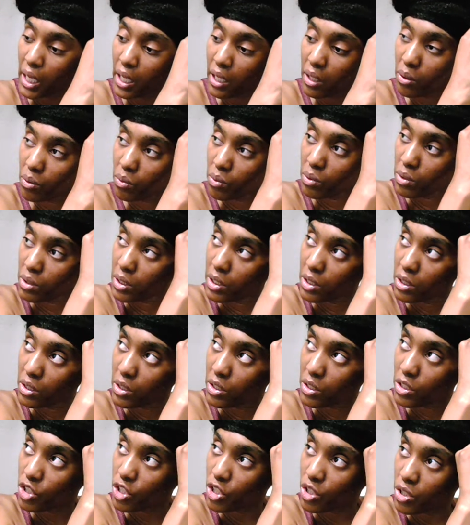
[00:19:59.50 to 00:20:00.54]
it would
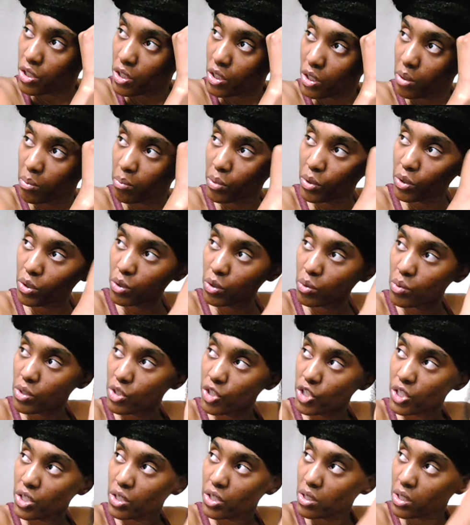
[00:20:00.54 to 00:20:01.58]
literally just, the computer would
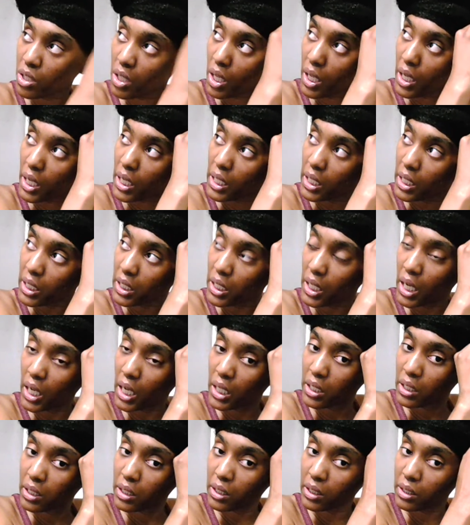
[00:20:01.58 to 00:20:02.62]
just like
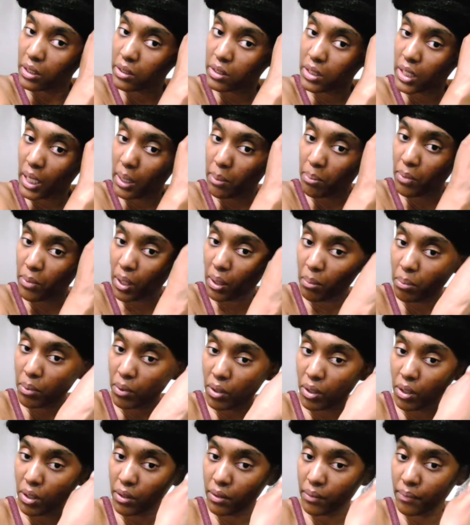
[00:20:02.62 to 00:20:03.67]
not take that
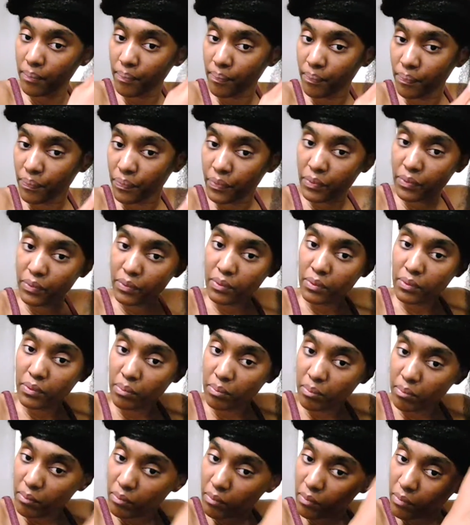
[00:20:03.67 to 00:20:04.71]
part.
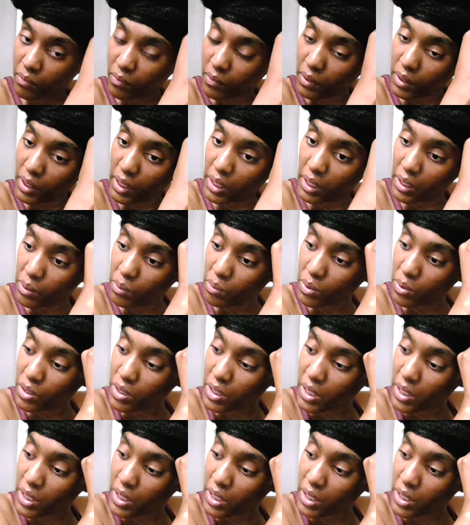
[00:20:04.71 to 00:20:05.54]
It would